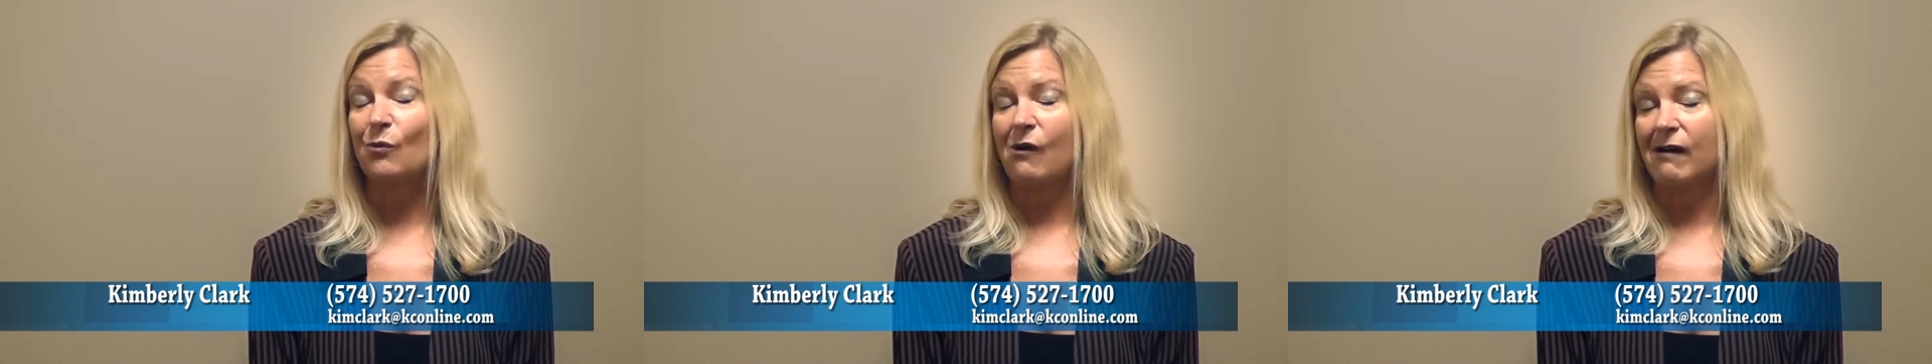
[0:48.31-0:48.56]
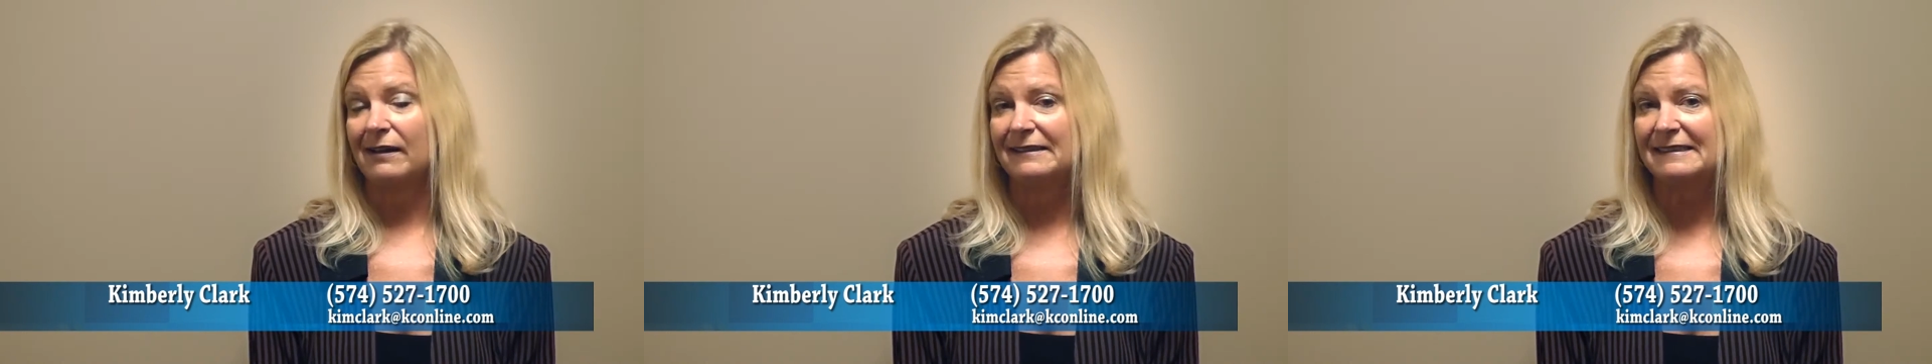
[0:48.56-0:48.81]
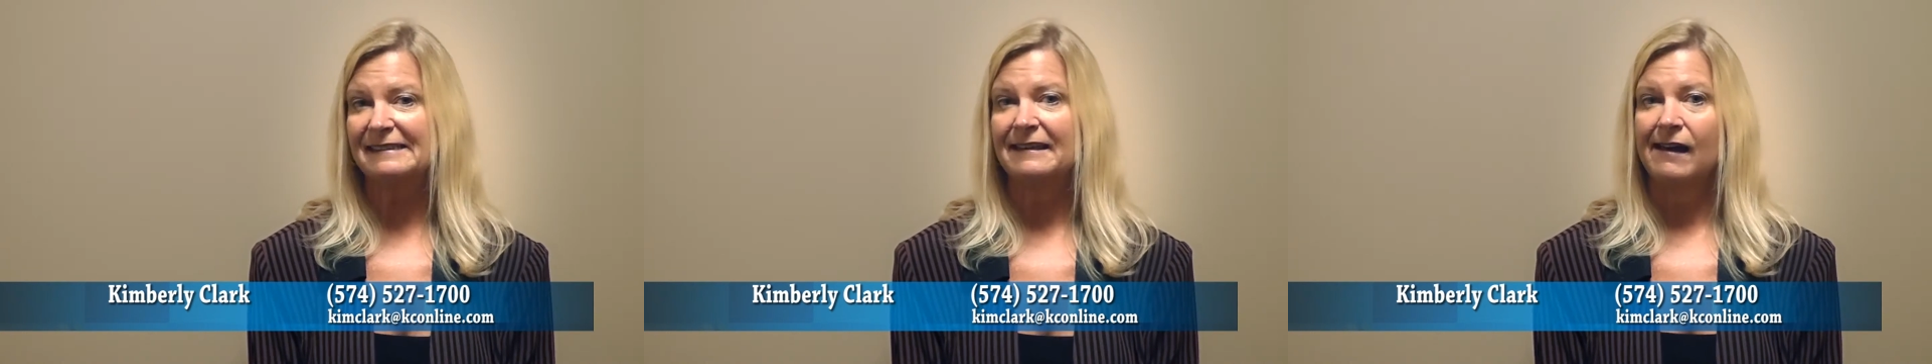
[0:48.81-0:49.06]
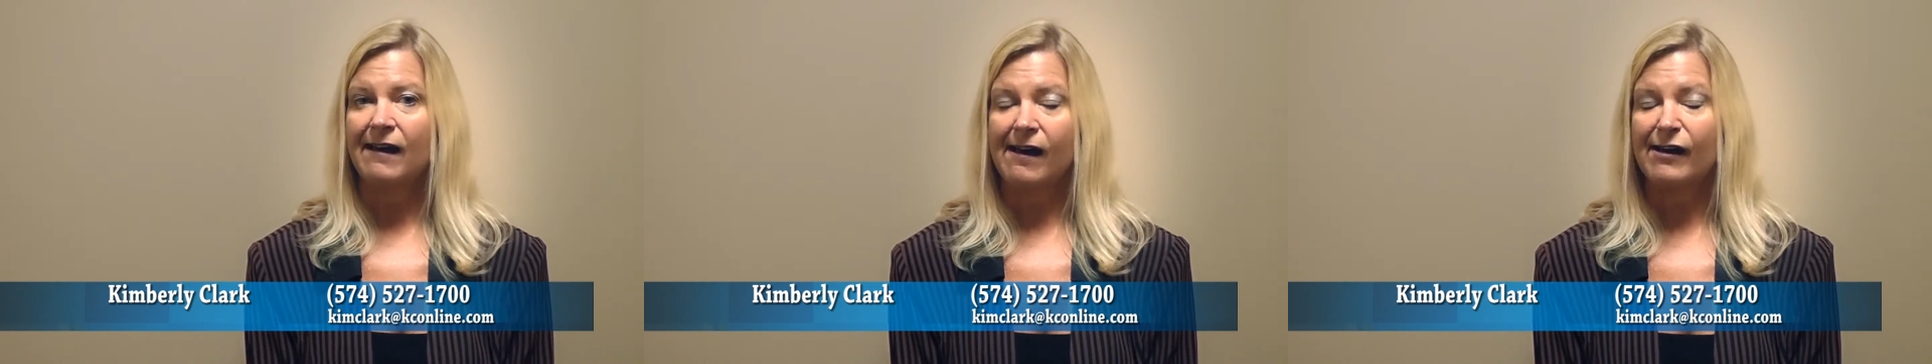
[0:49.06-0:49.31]
wants
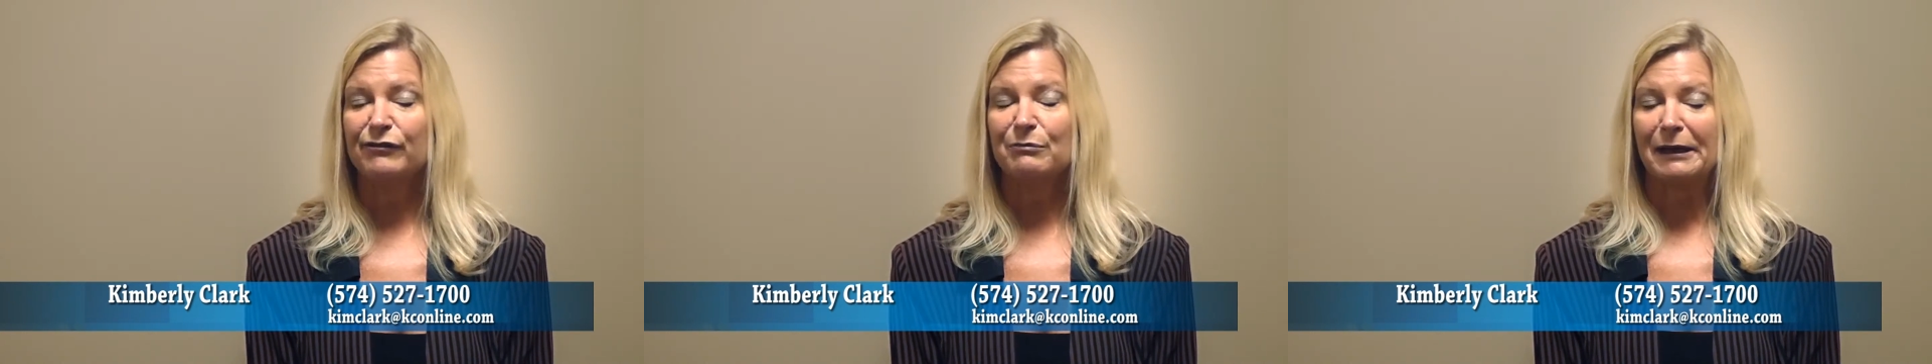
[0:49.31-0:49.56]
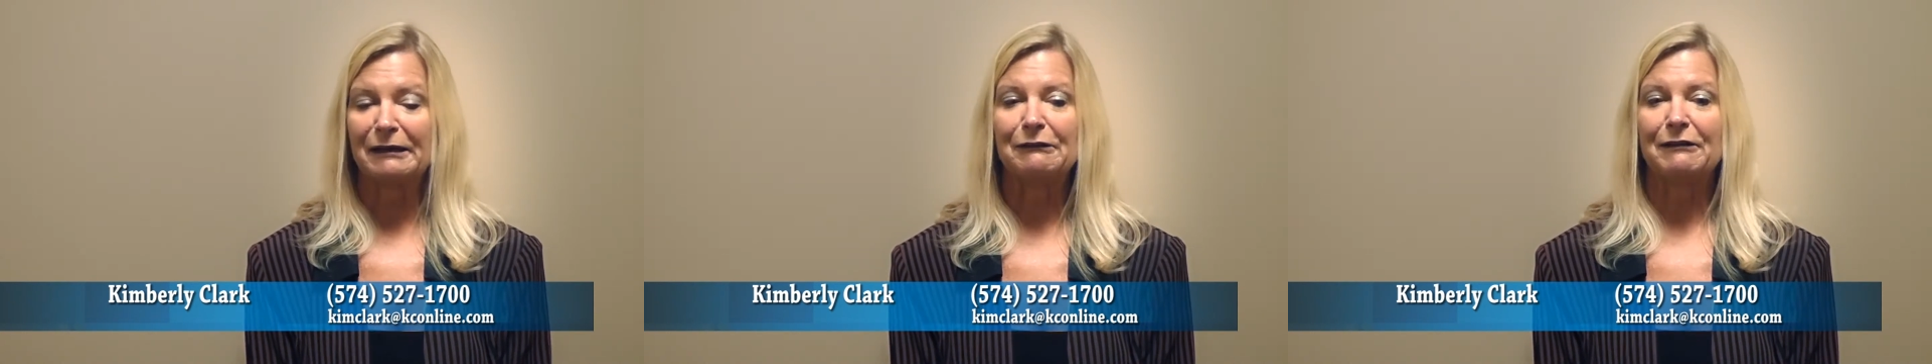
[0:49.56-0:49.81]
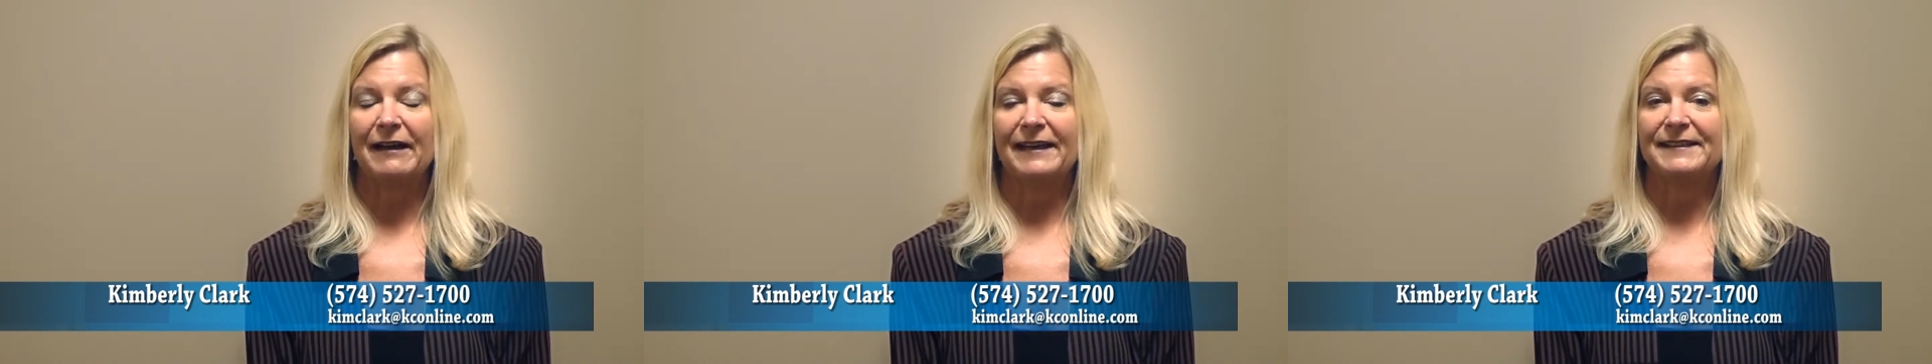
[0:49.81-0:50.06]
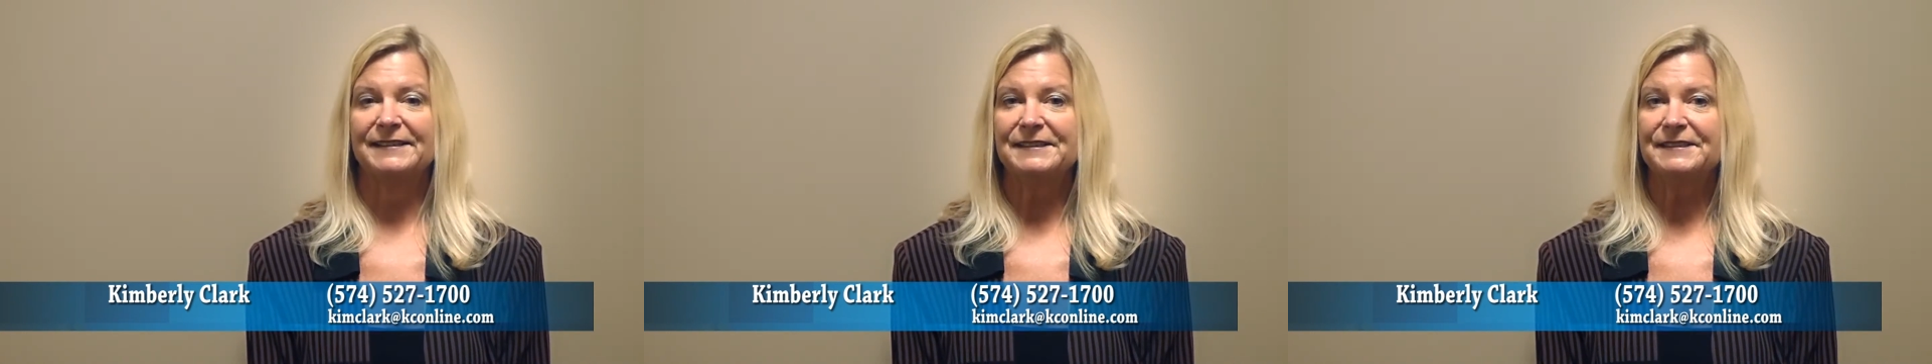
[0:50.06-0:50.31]
of my
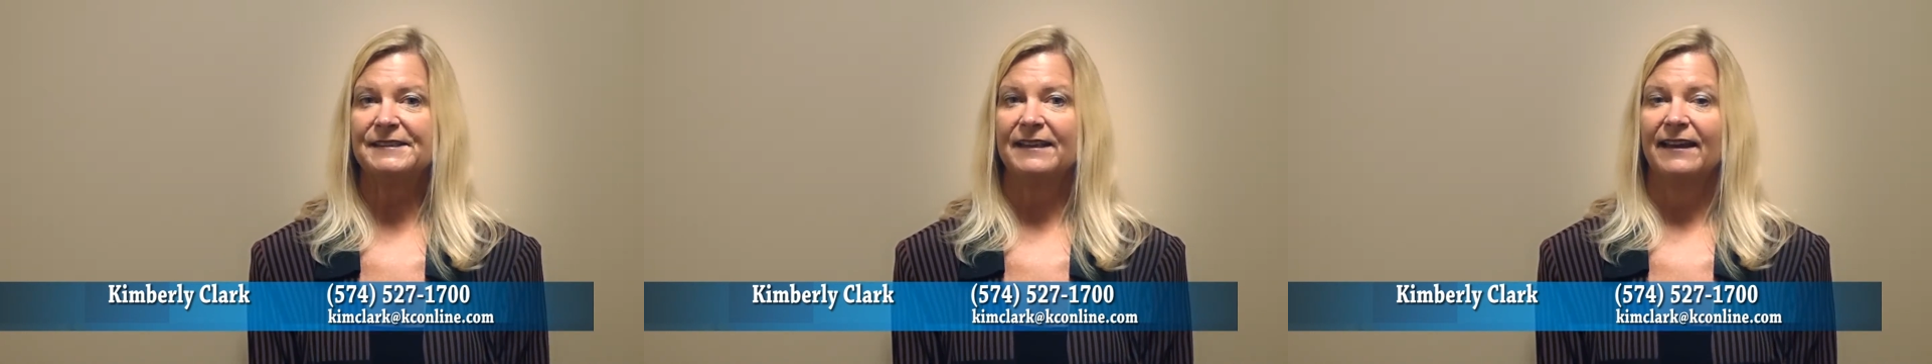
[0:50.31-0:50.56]
clients